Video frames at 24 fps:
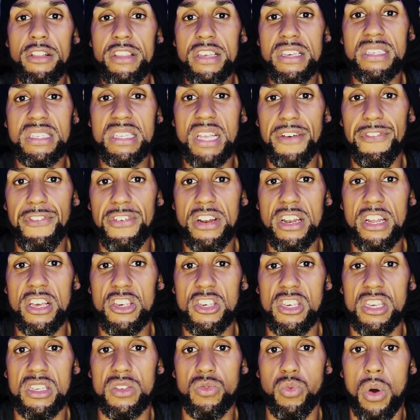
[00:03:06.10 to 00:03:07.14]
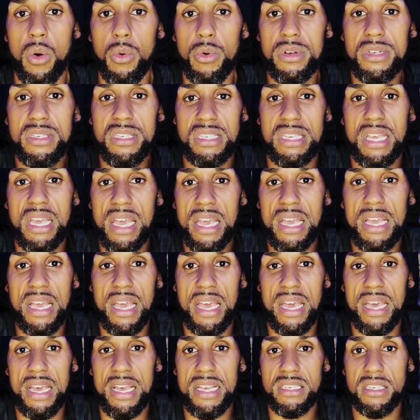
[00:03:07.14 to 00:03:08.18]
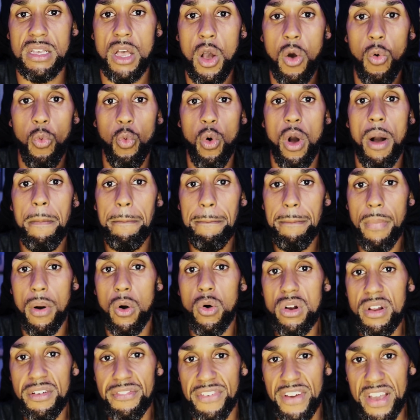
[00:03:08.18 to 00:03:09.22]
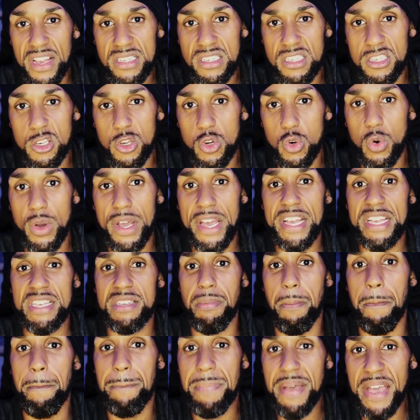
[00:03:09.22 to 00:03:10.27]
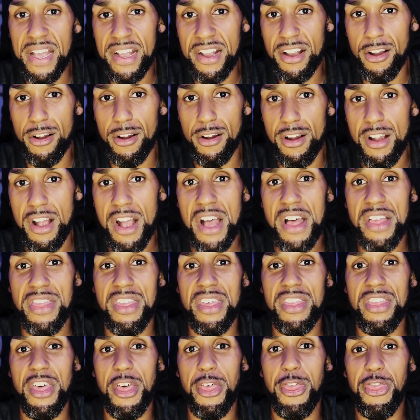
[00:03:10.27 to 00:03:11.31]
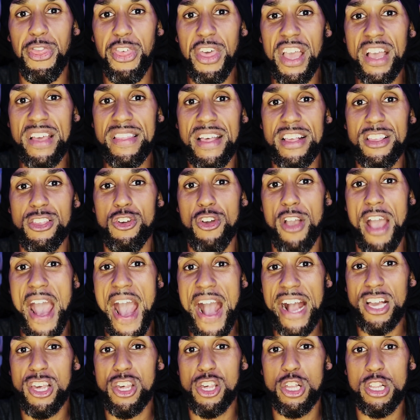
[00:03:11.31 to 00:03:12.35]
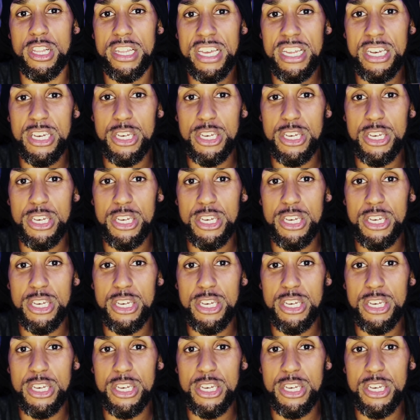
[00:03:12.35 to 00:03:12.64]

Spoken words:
these definitions, what we're seeing is what motivates you is bigger than the thing that you're actually